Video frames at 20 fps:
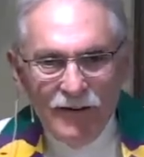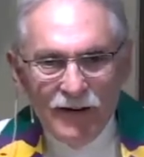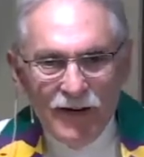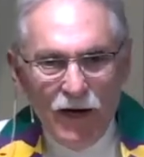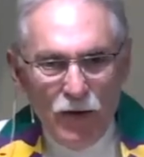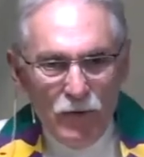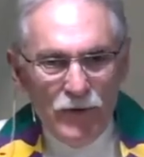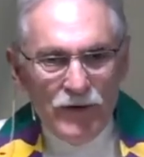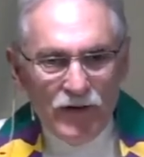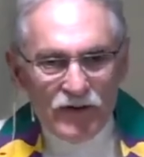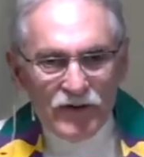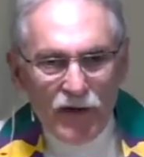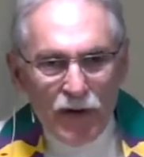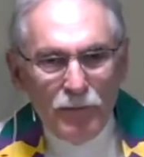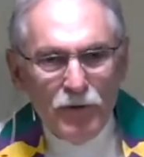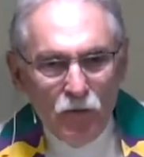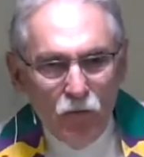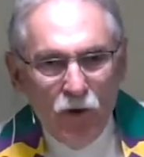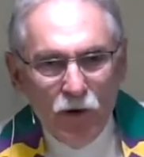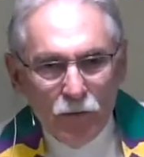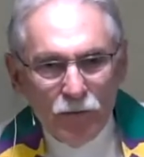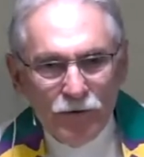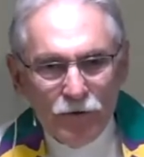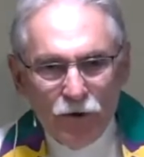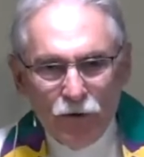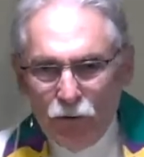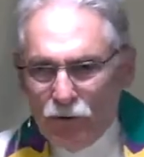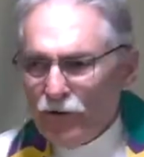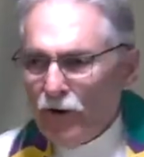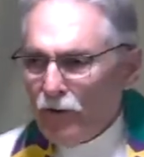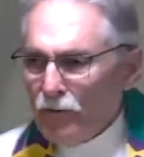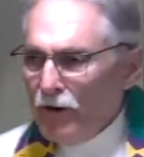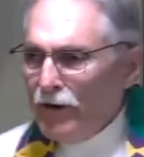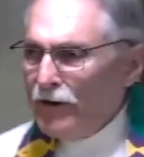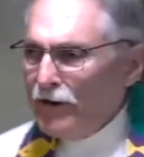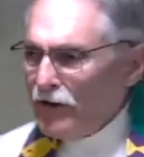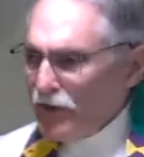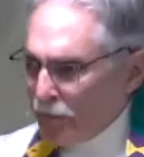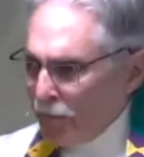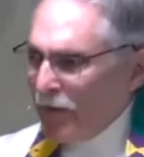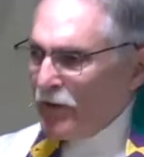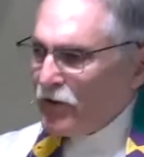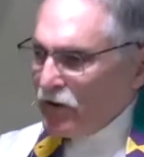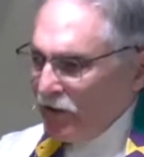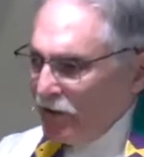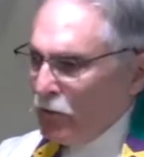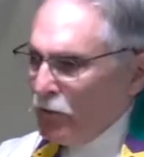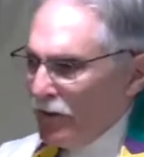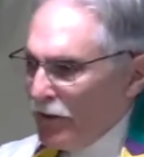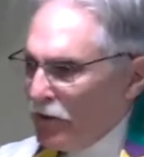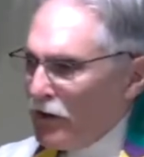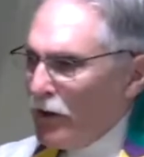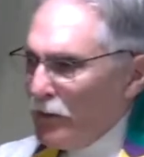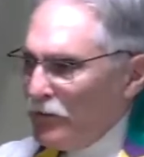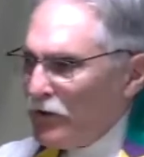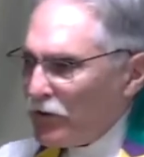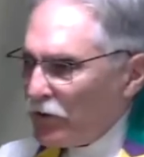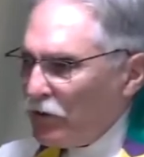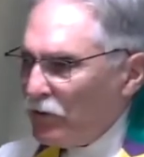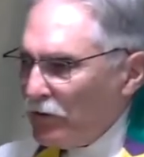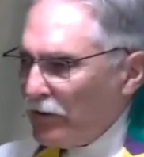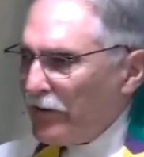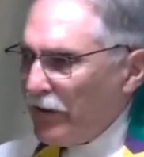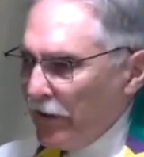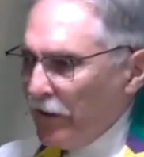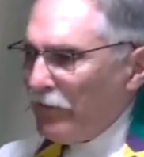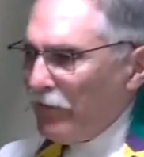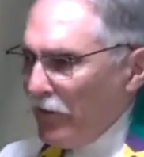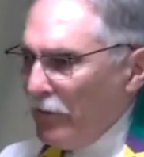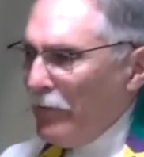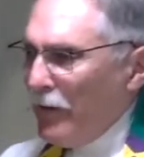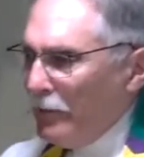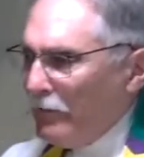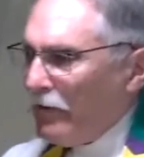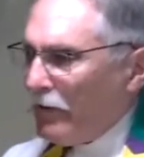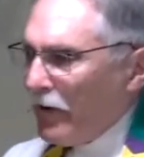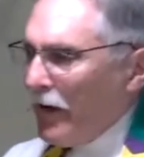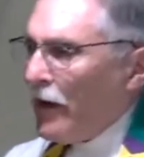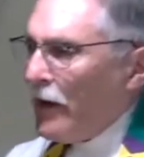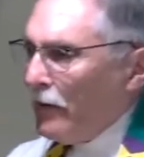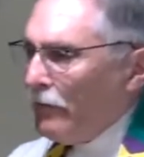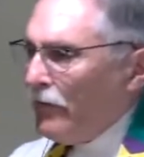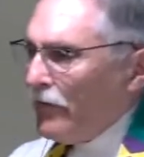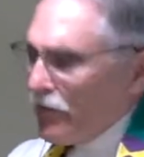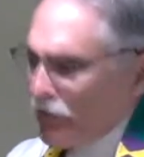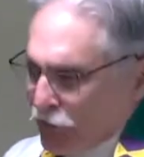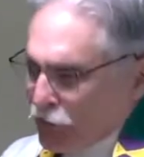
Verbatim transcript: how we examine what we do with our money, especially when it comes to the Every Member Canvass,